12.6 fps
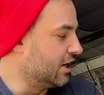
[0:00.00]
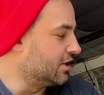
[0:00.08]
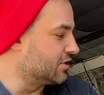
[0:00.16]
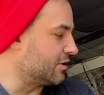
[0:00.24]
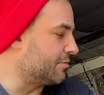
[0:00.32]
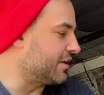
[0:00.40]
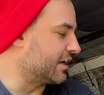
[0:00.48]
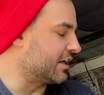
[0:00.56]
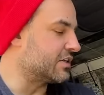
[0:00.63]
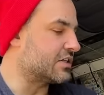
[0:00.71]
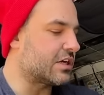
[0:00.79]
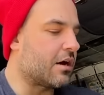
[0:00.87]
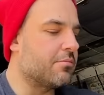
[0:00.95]
So I'm thinking
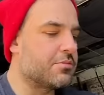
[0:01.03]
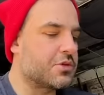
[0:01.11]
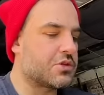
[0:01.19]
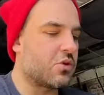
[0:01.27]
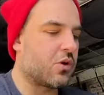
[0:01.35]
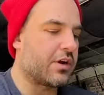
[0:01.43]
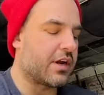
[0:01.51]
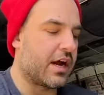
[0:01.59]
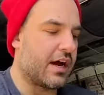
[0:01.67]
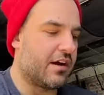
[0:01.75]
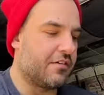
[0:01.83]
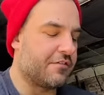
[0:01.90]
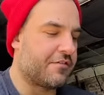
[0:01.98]
some sort
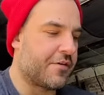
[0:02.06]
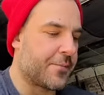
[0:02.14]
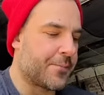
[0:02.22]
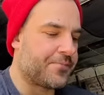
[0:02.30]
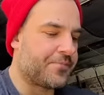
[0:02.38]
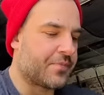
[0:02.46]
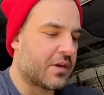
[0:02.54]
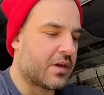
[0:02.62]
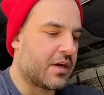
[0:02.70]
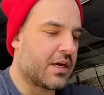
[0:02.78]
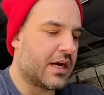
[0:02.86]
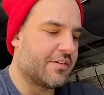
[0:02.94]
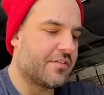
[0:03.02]
of
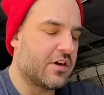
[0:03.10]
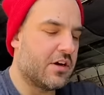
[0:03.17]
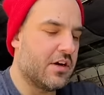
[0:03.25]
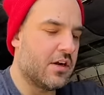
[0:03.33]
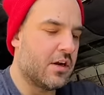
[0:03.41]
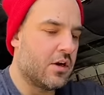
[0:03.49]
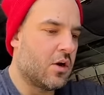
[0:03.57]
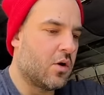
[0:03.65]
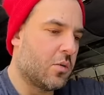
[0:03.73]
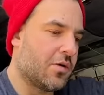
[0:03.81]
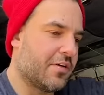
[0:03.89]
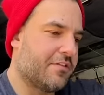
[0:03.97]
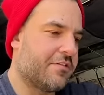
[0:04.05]
cover
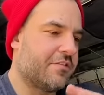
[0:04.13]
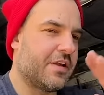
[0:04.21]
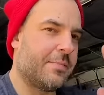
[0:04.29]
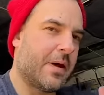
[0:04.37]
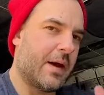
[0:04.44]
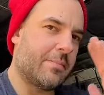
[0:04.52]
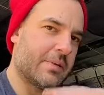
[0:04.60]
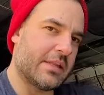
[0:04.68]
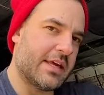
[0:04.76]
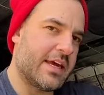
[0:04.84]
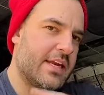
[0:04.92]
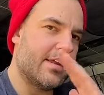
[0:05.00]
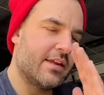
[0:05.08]
with a flip up
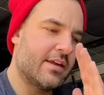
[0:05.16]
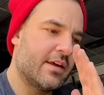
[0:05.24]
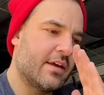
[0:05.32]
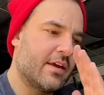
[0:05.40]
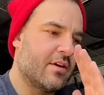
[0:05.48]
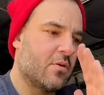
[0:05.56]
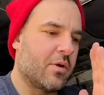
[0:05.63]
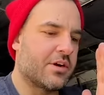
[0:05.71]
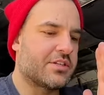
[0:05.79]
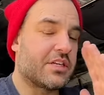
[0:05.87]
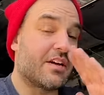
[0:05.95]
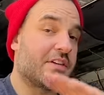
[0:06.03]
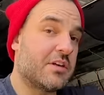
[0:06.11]
lid where
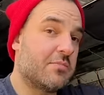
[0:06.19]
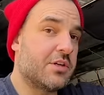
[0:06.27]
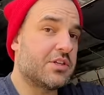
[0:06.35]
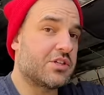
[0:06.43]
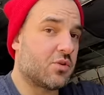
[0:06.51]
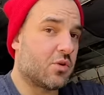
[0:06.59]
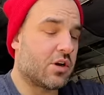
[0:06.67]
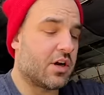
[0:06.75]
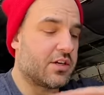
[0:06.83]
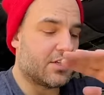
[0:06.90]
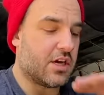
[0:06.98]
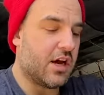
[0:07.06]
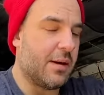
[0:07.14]
stuff can be stored on
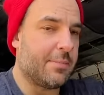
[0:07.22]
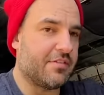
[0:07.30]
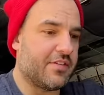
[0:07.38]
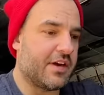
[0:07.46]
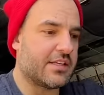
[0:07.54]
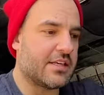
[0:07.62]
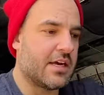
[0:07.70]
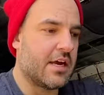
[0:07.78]
top of it,